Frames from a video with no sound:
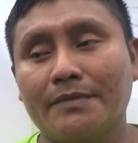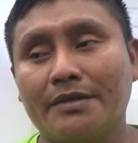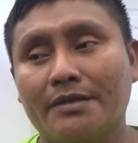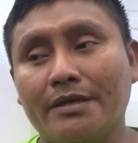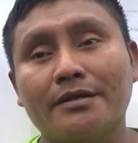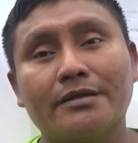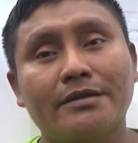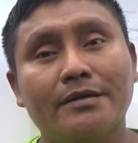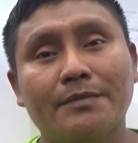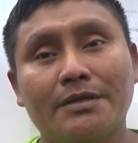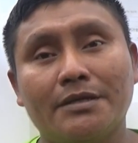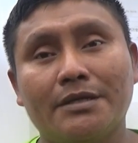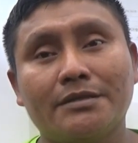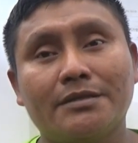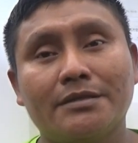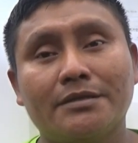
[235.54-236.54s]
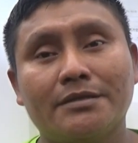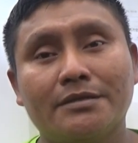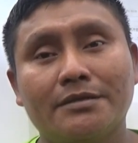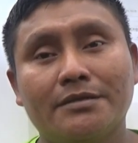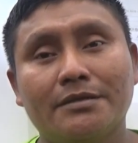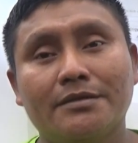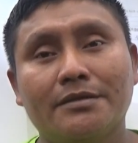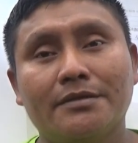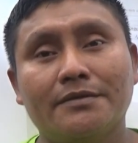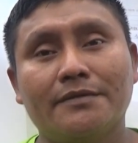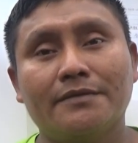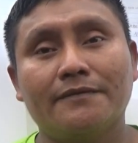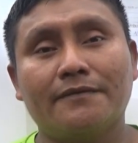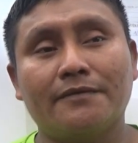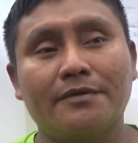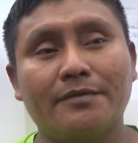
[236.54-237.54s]
thank them a lot
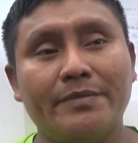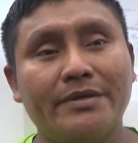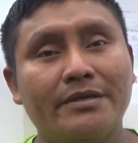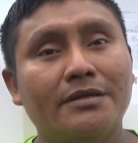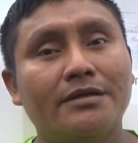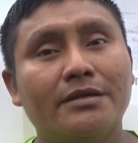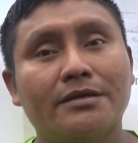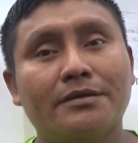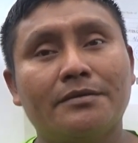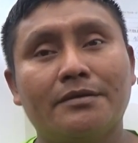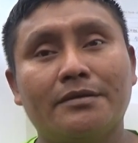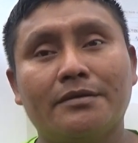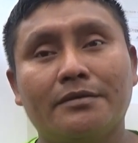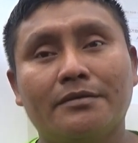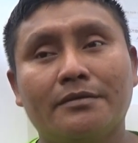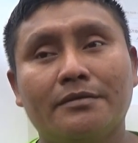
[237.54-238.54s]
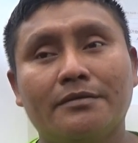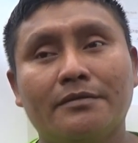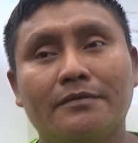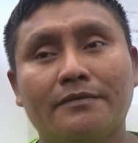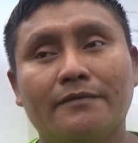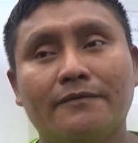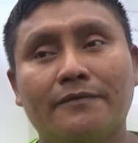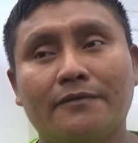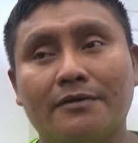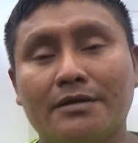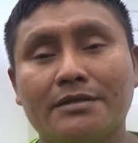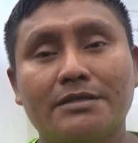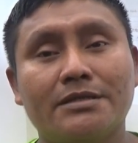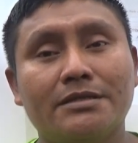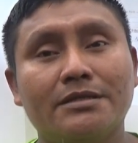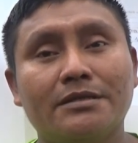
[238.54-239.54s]
for being here and for
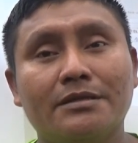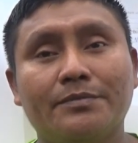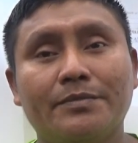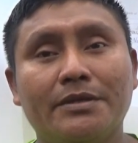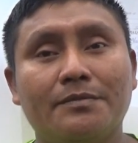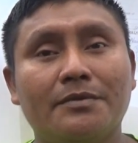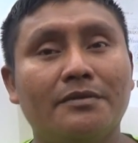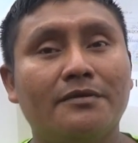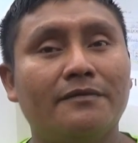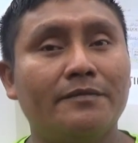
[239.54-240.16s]
assisting the people